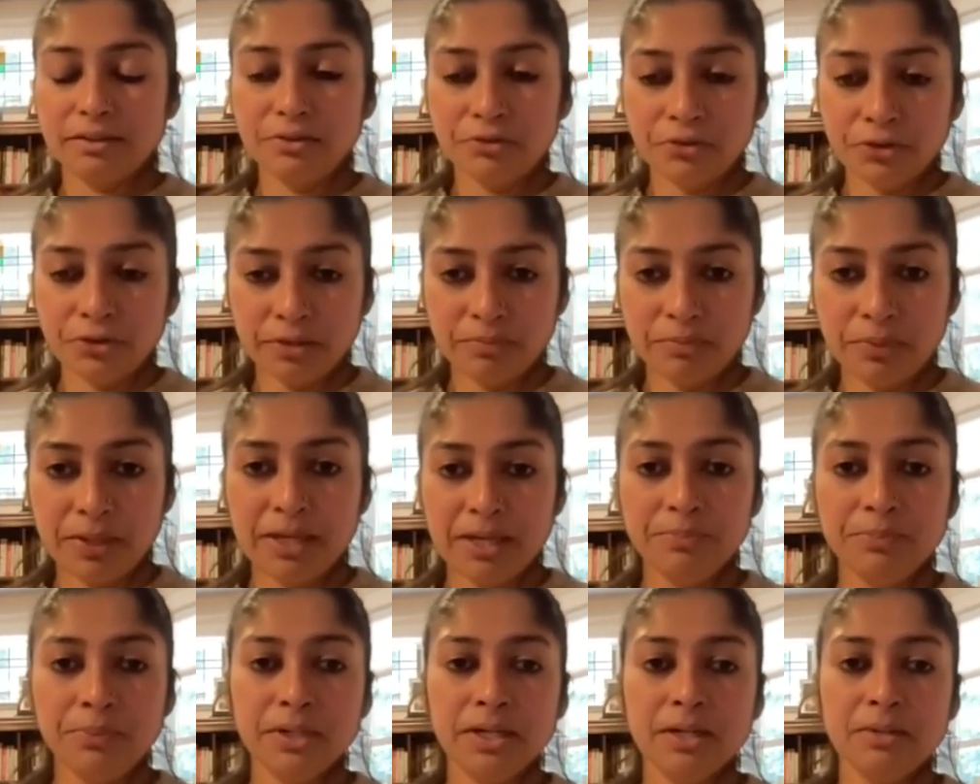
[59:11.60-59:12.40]
different
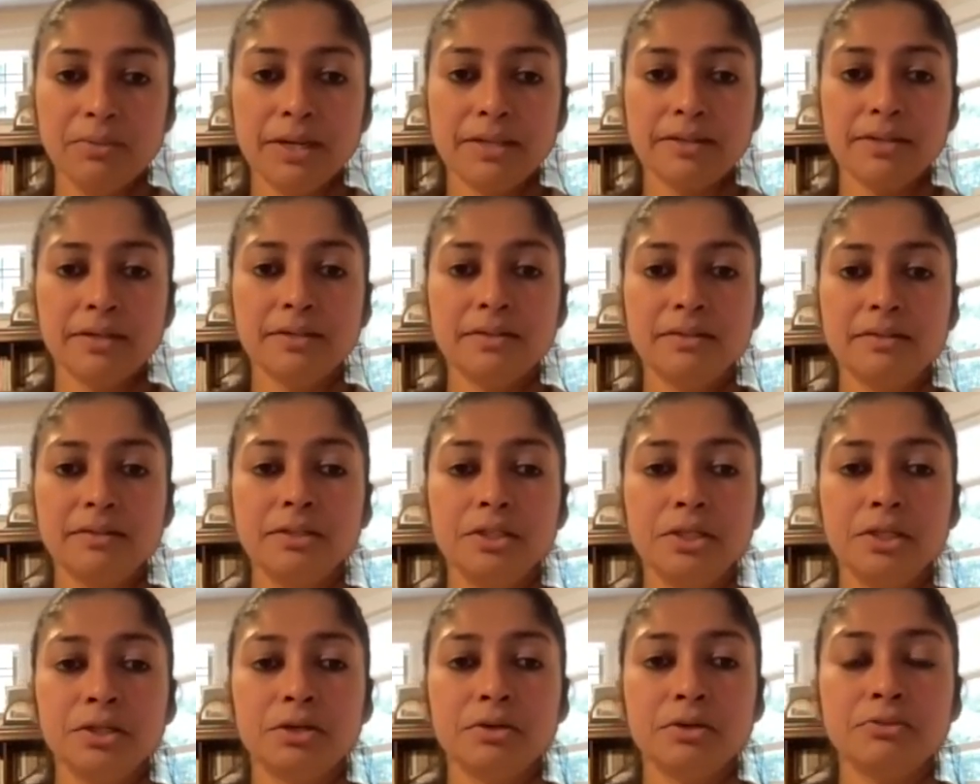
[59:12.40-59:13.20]
people, whether,
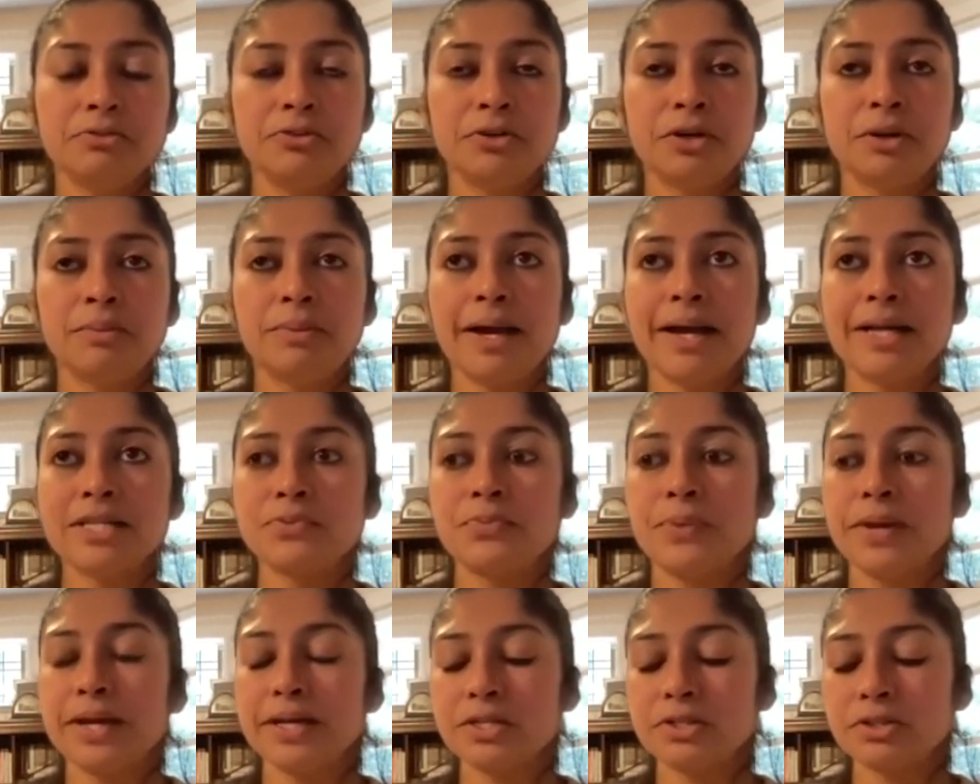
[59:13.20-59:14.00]
you know, from
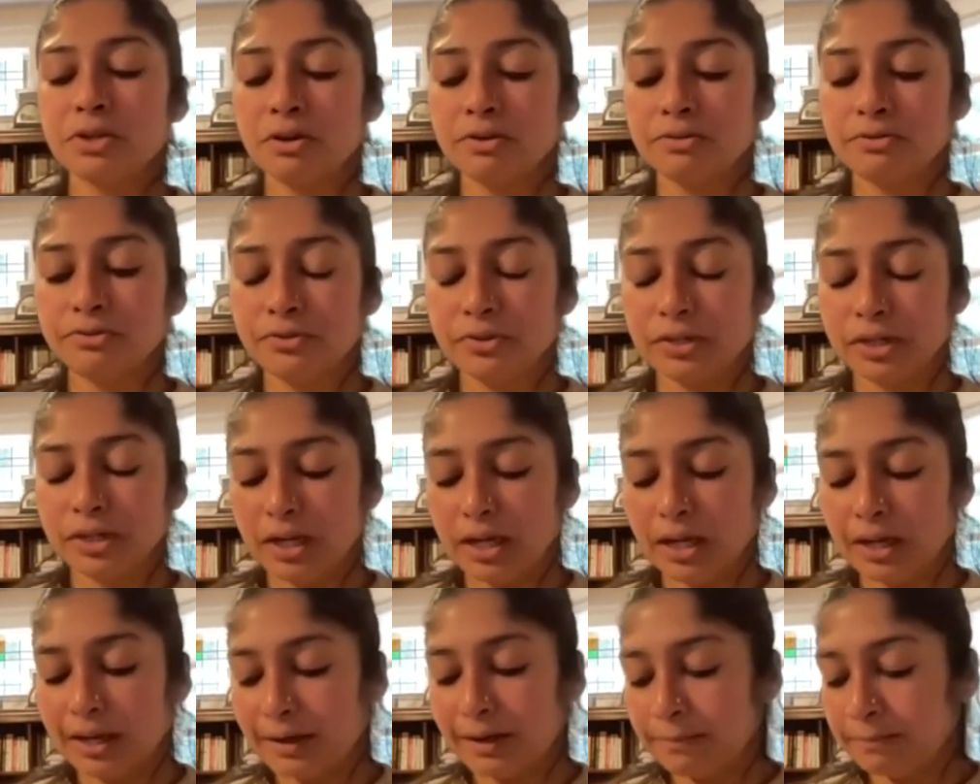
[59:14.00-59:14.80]
aspects of,
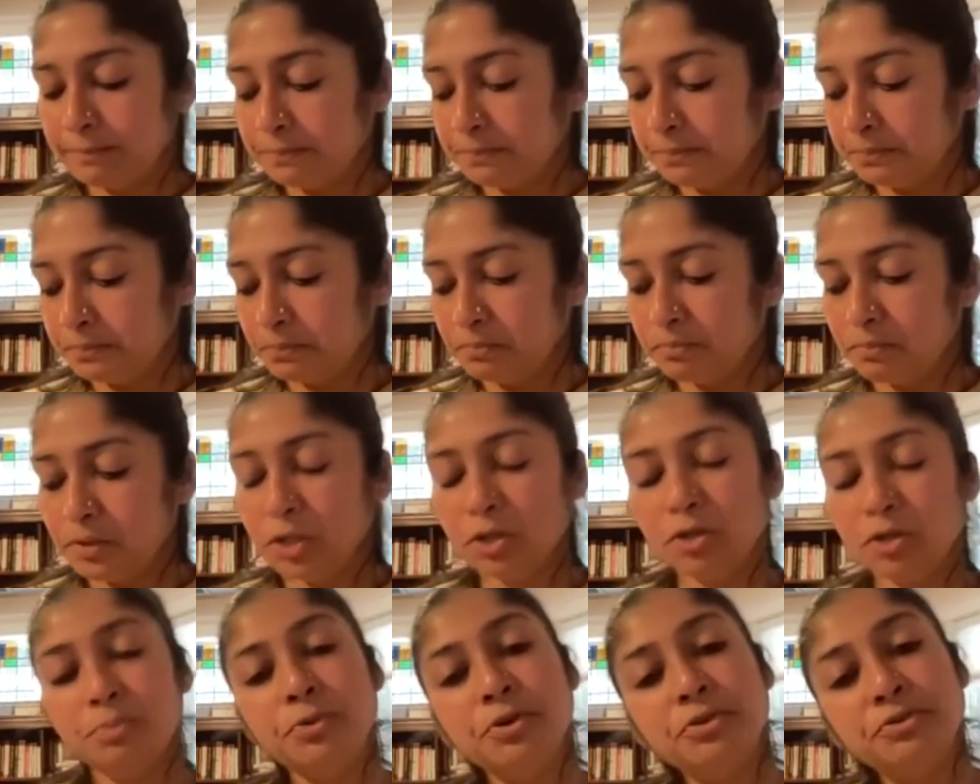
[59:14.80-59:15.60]

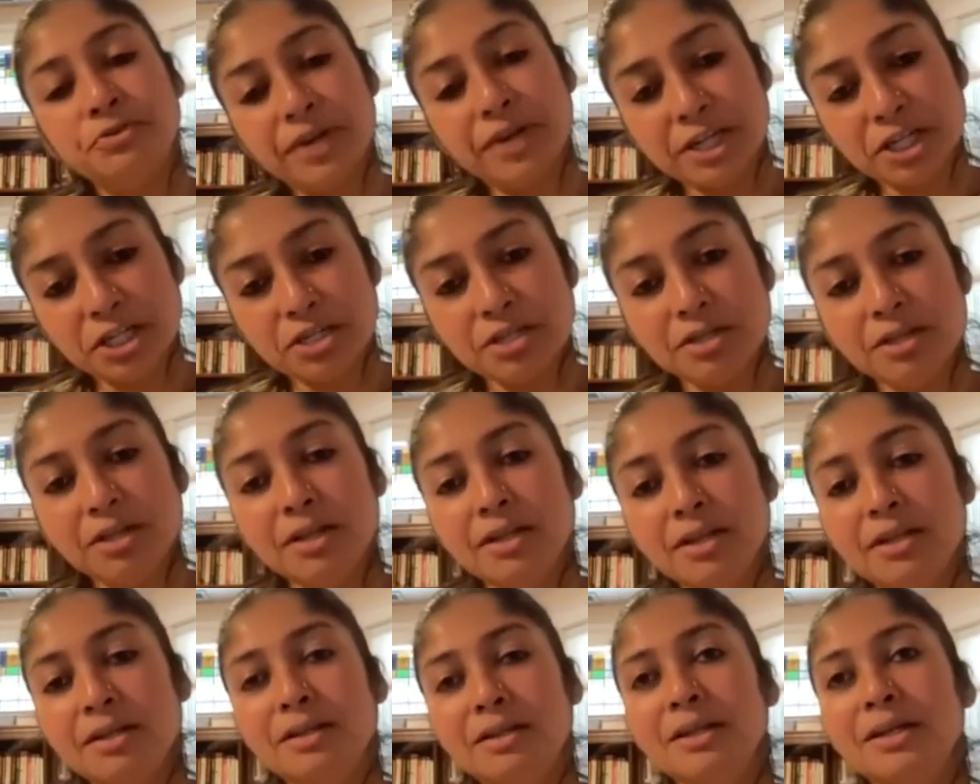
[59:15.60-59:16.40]
you know,
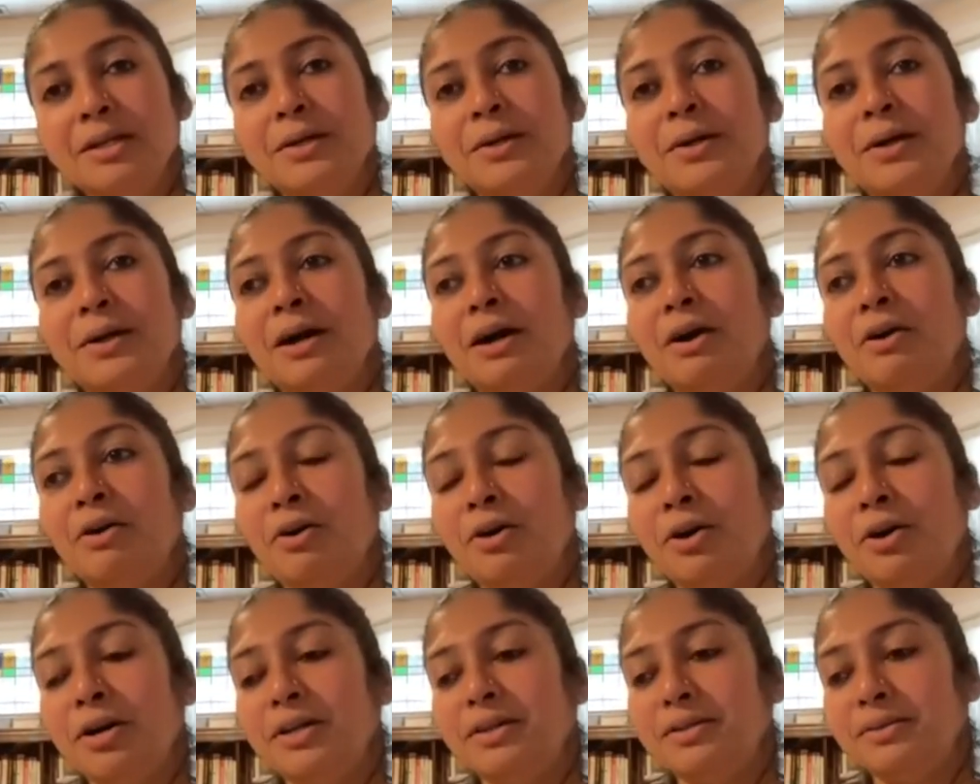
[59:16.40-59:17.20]
professional
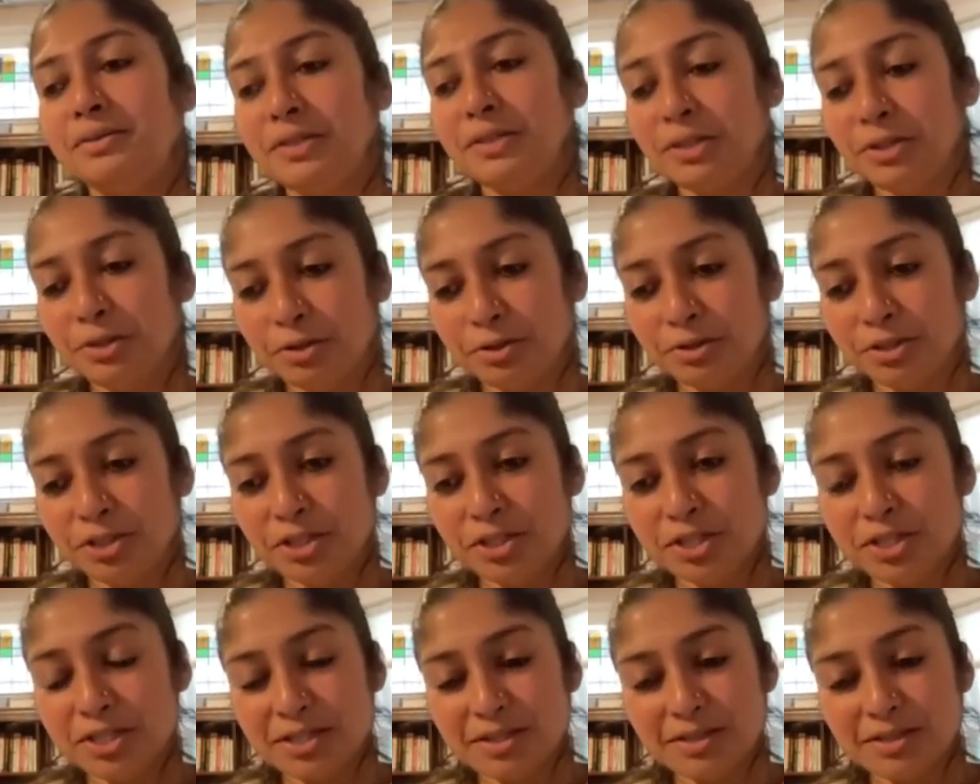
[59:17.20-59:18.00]
or, you know,
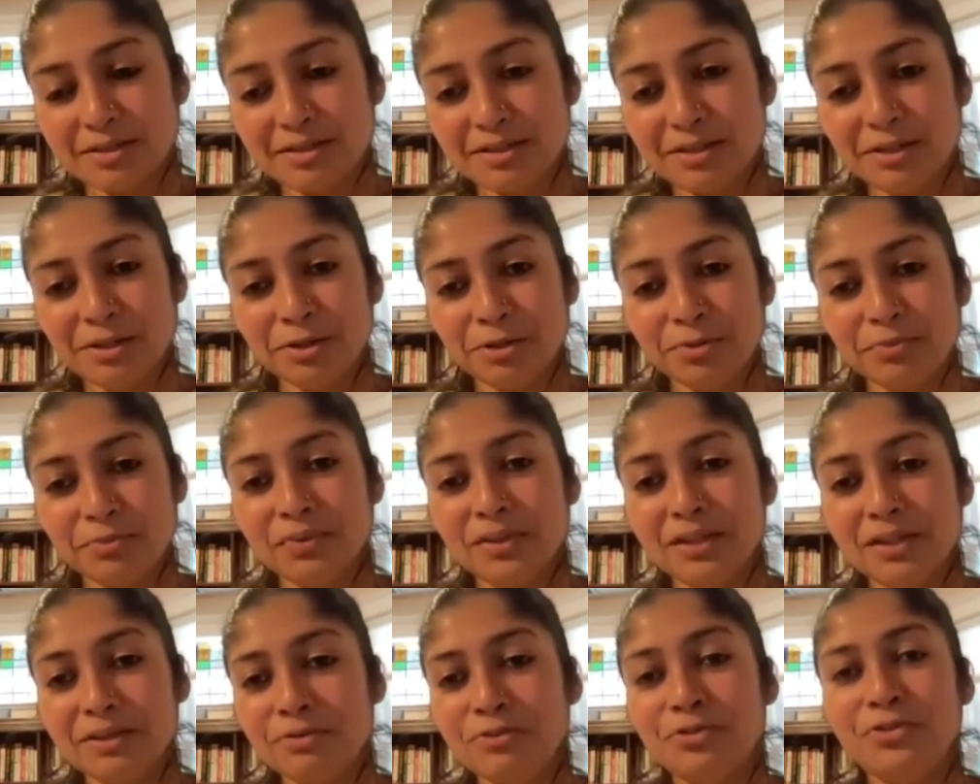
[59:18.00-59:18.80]
just, you know,
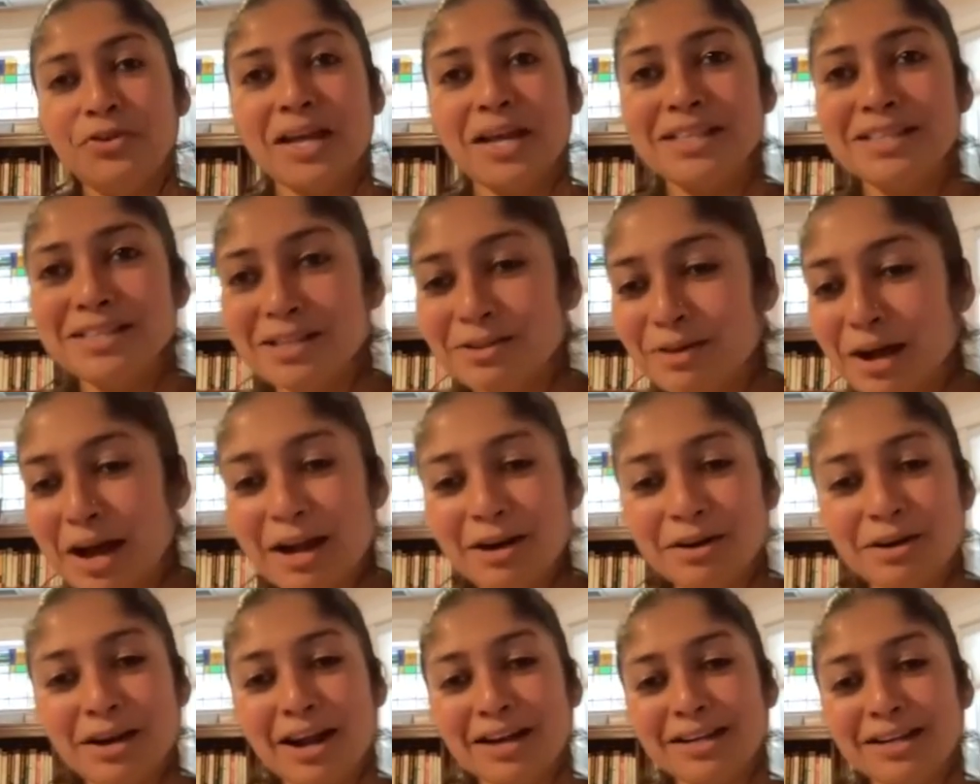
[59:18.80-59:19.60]
friend,
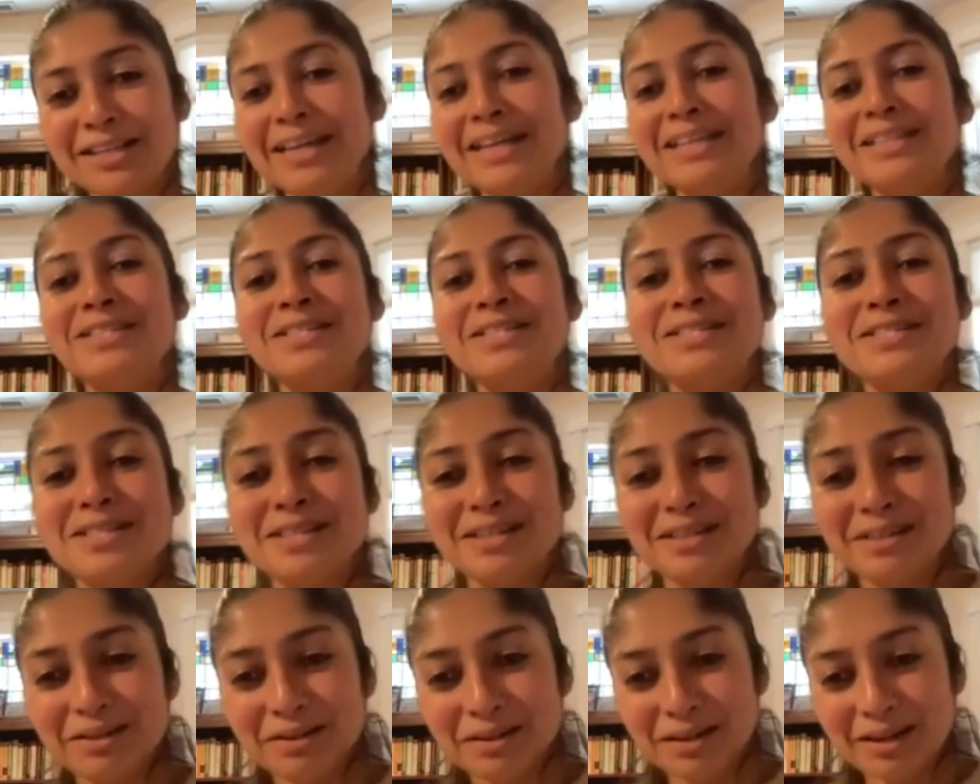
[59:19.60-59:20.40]
our kids'
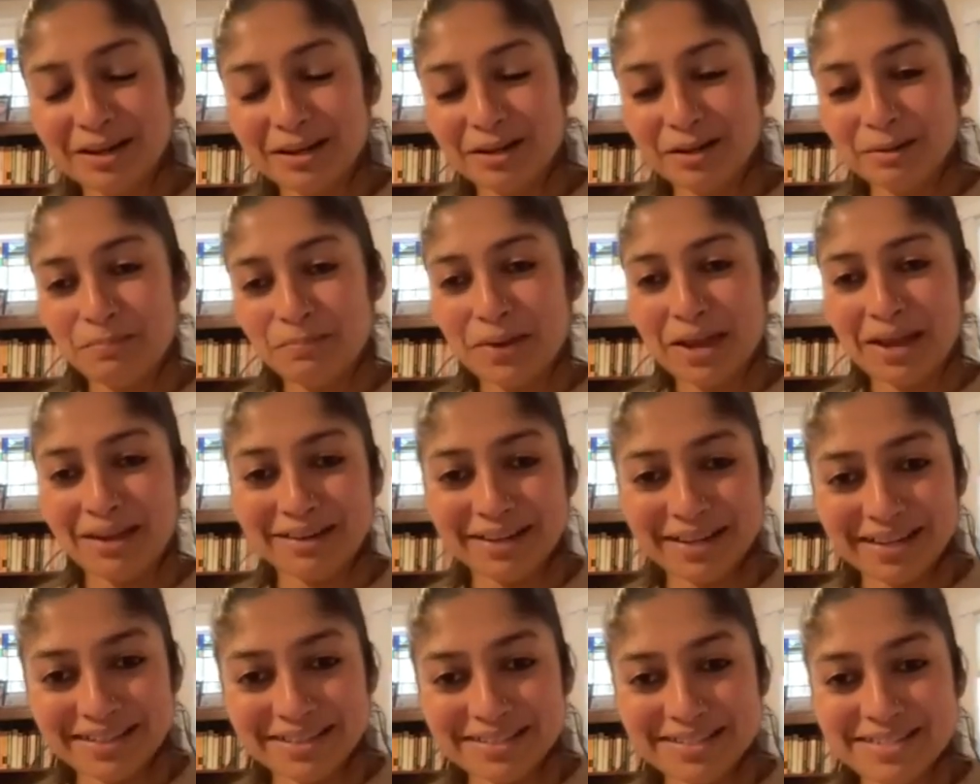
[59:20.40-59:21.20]

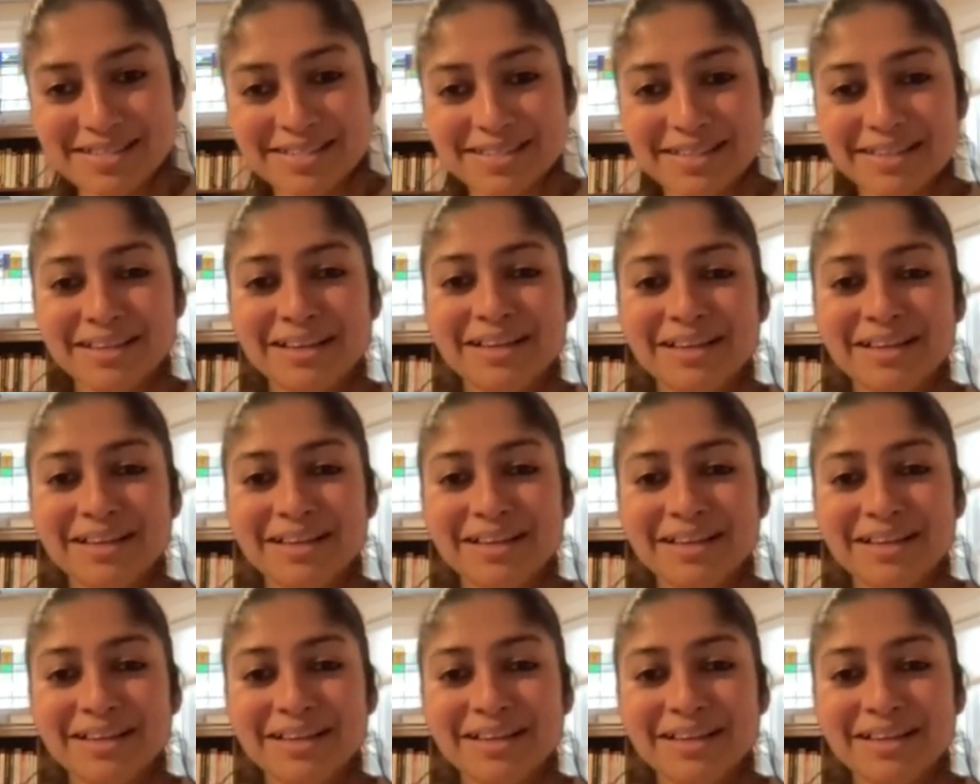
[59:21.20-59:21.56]
parents.